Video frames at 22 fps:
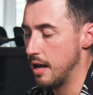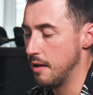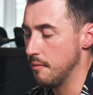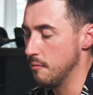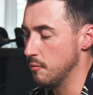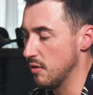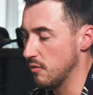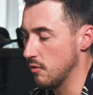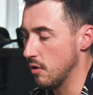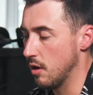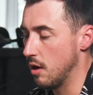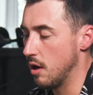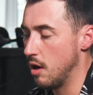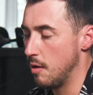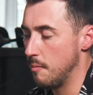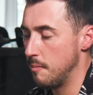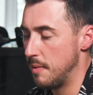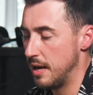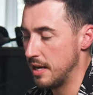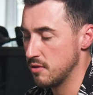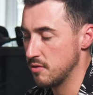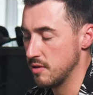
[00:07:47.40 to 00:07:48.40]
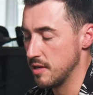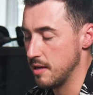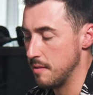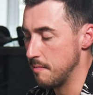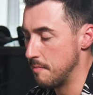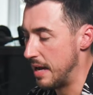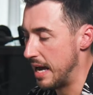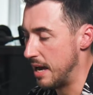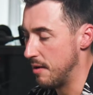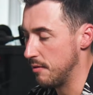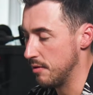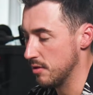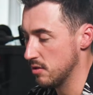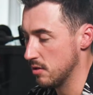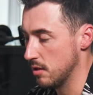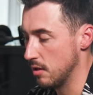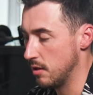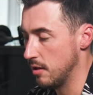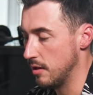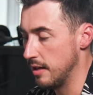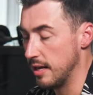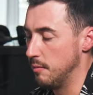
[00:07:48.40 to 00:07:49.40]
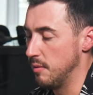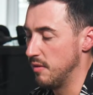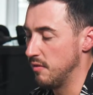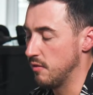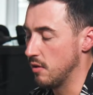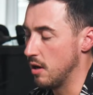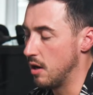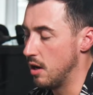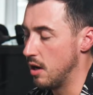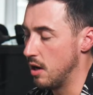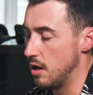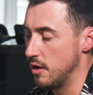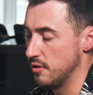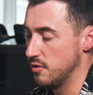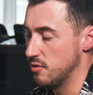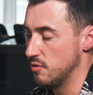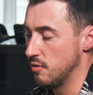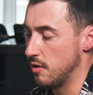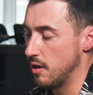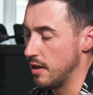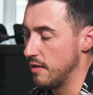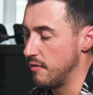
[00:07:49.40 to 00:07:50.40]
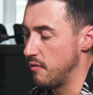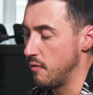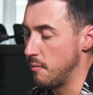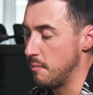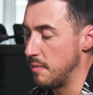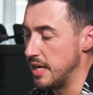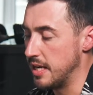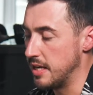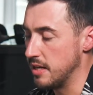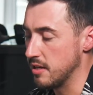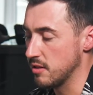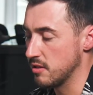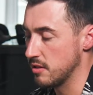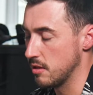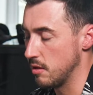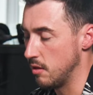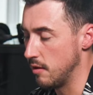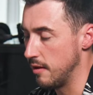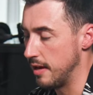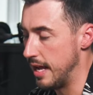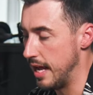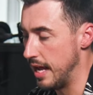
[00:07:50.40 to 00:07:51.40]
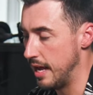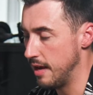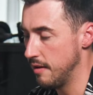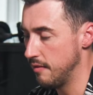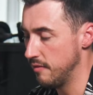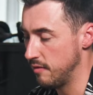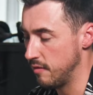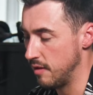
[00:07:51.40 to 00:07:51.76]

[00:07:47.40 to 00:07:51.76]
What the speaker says: We've got our battery and power slot. We've got our drive or media slot here for